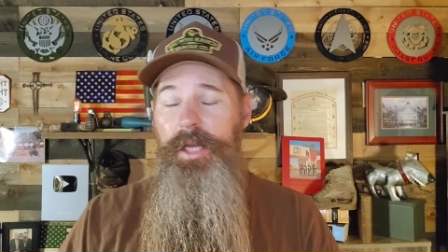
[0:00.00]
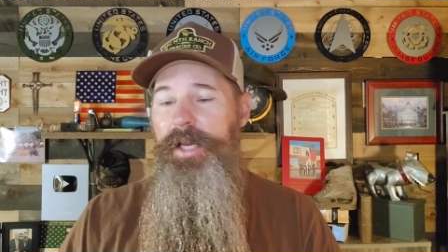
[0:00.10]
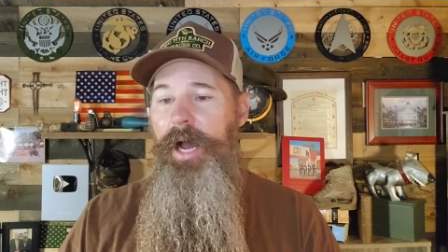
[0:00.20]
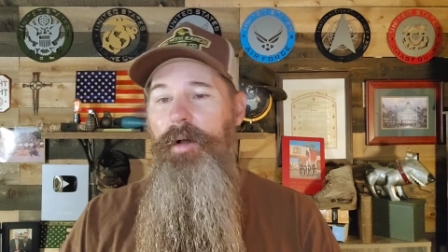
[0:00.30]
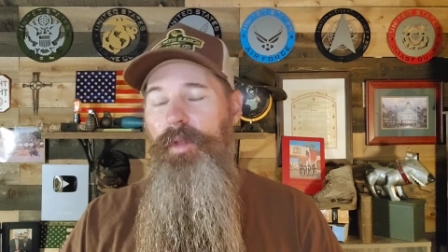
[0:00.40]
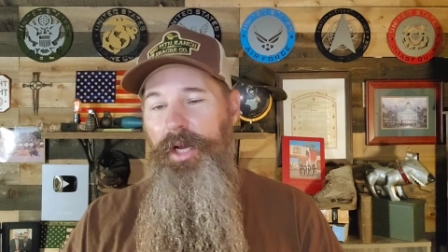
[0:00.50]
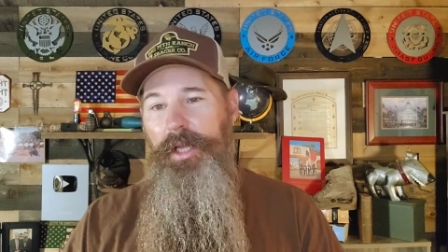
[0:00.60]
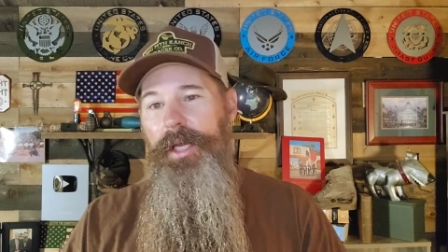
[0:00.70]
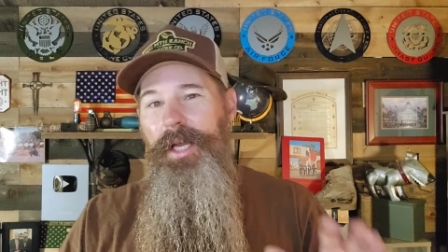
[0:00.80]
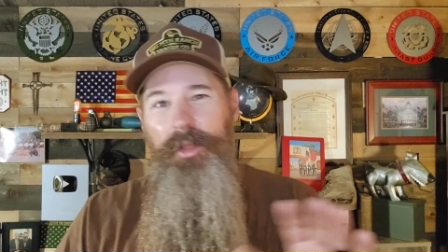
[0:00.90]
Now,
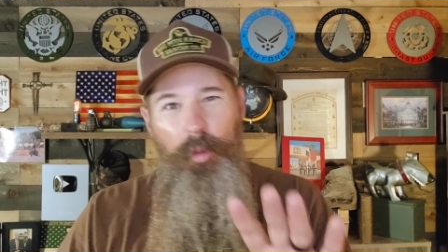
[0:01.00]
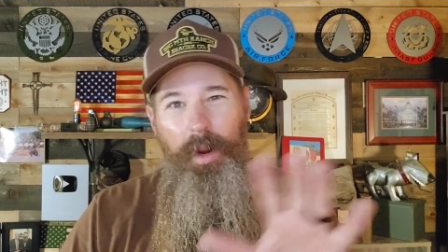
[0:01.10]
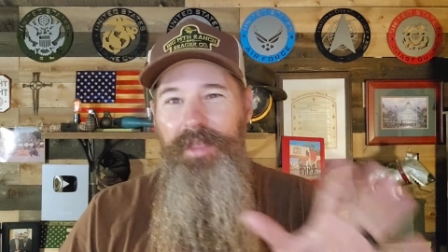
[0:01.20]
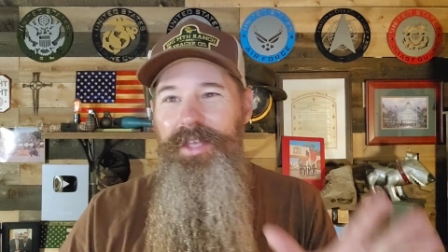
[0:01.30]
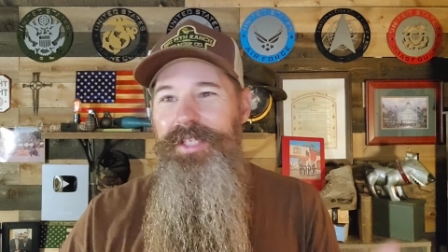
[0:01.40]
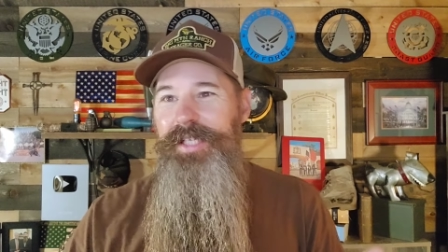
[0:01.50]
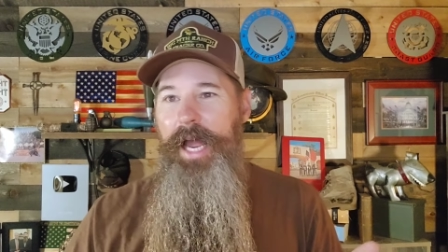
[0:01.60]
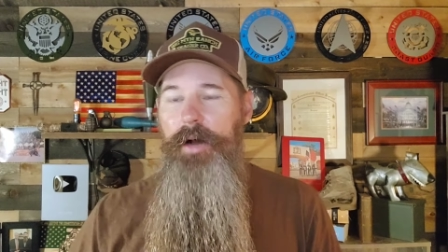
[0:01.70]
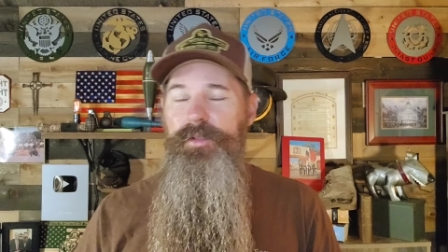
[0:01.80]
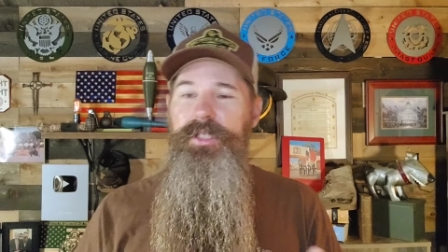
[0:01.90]
look, the way this
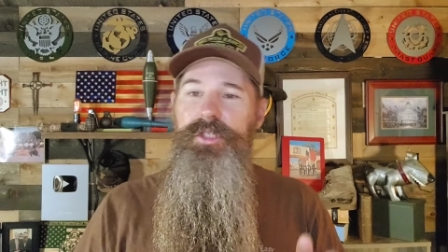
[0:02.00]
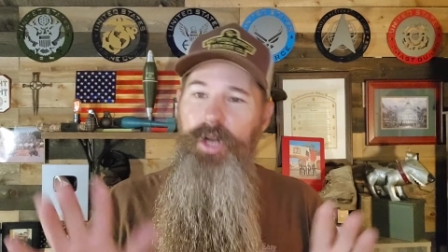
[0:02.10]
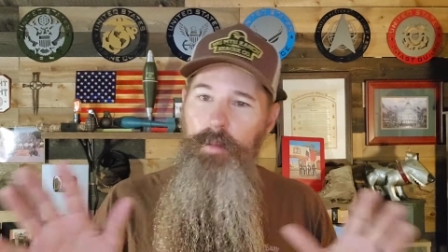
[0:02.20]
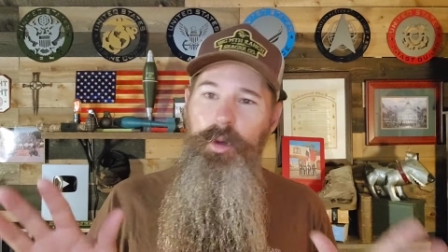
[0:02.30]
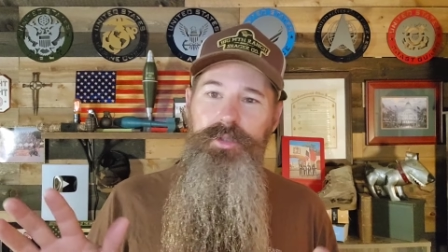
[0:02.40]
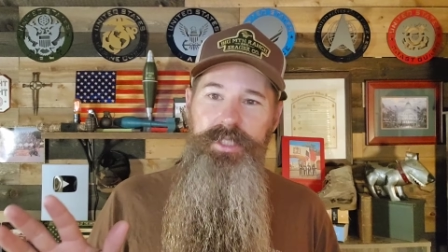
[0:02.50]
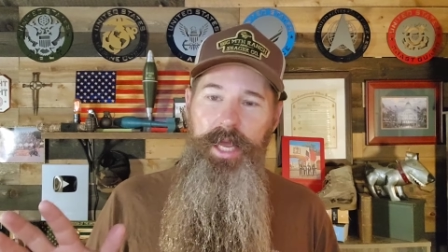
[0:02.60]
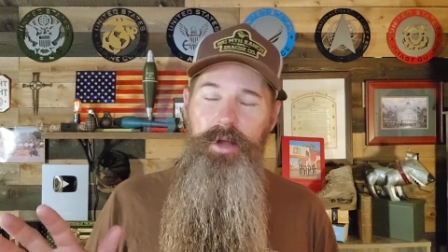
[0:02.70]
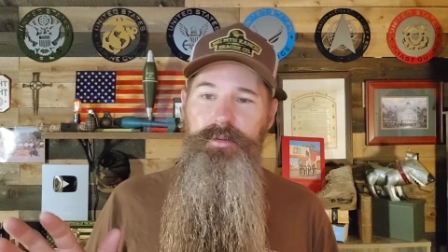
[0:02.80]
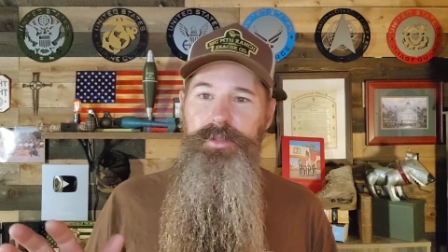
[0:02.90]
sounds is it almost
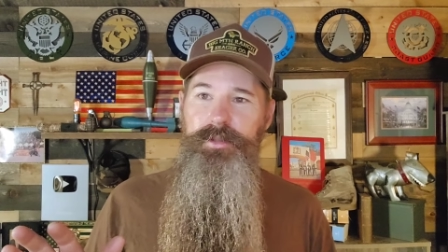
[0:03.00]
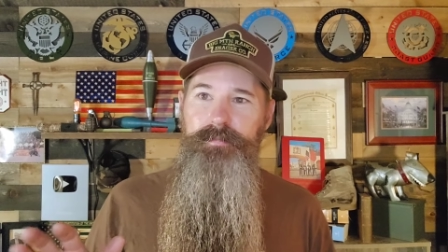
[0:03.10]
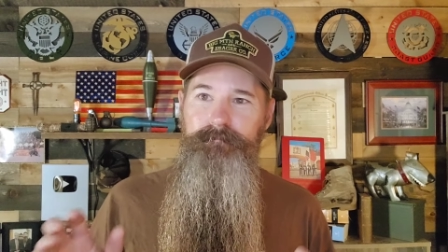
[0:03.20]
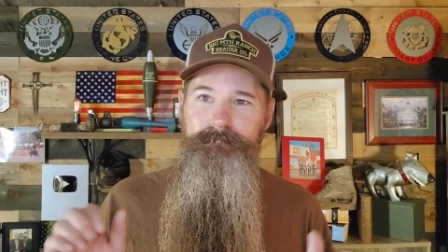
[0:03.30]
sounds